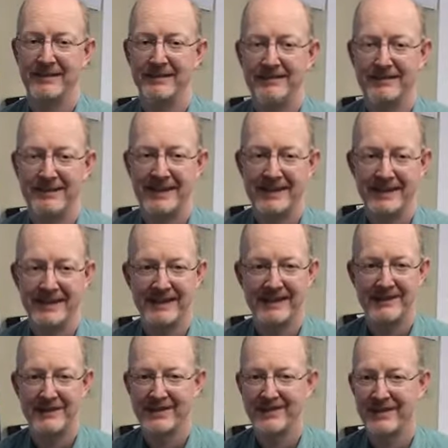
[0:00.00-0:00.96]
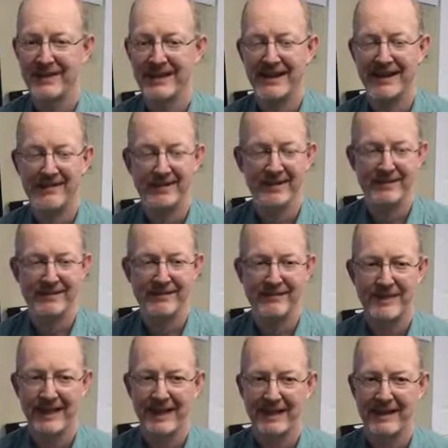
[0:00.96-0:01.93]
they did a Jimmy Kimmel
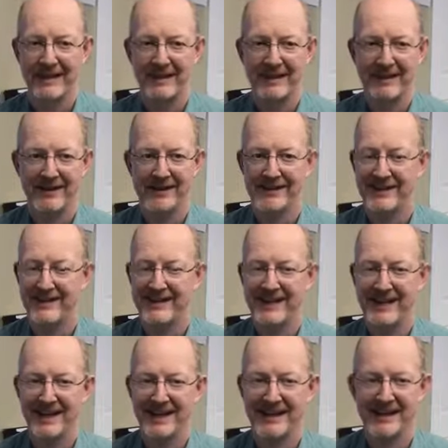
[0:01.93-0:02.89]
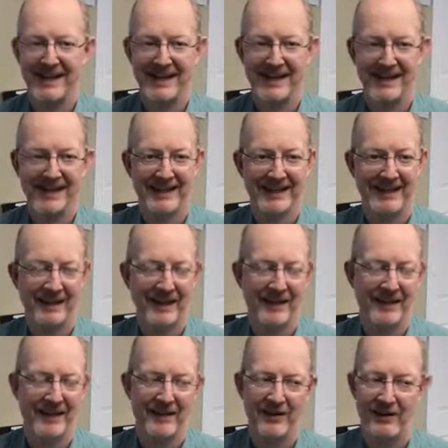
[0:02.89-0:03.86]
design, and it
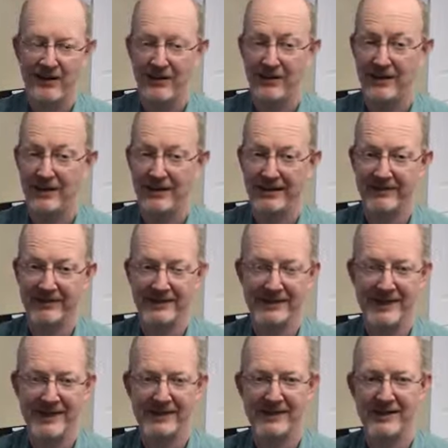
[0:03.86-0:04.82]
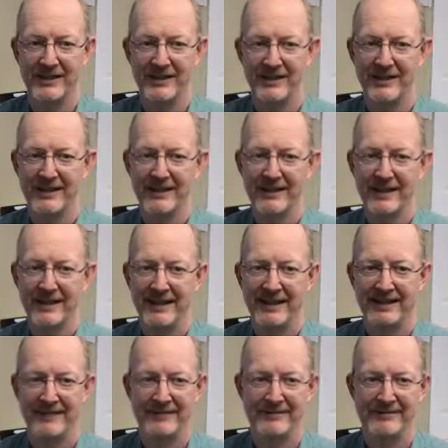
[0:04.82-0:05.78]
got a whole lot of attention,
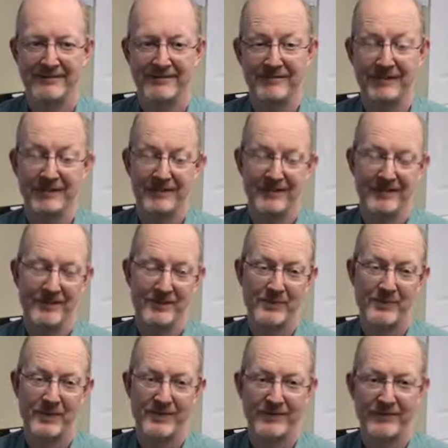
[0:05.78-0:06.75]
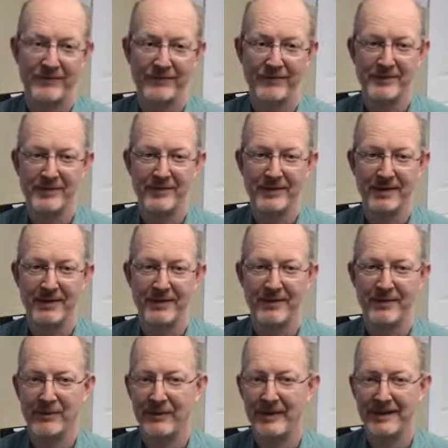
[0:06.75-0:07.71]
especially from Jimmy
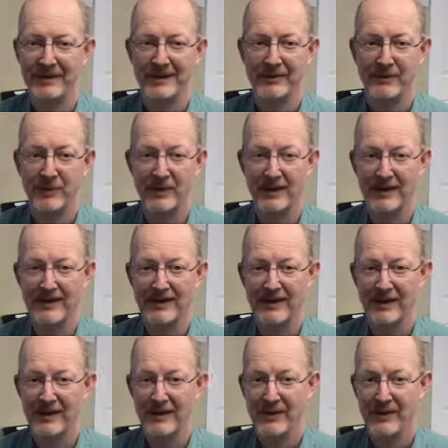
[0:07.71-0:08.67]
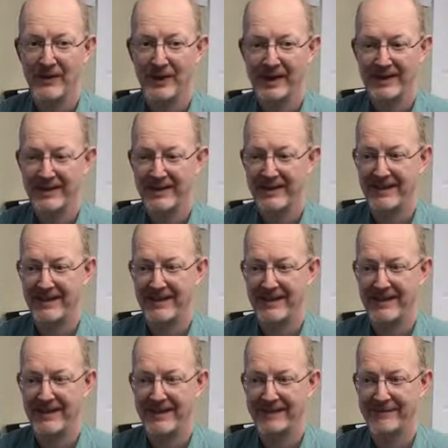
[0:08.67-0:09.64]
Kimmel. We did one with
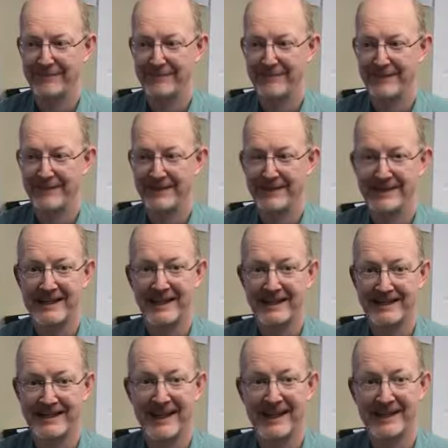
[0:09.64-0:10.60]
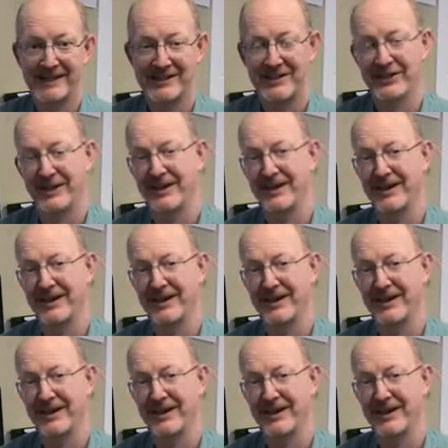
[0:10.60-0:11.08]
the Duck Dynasty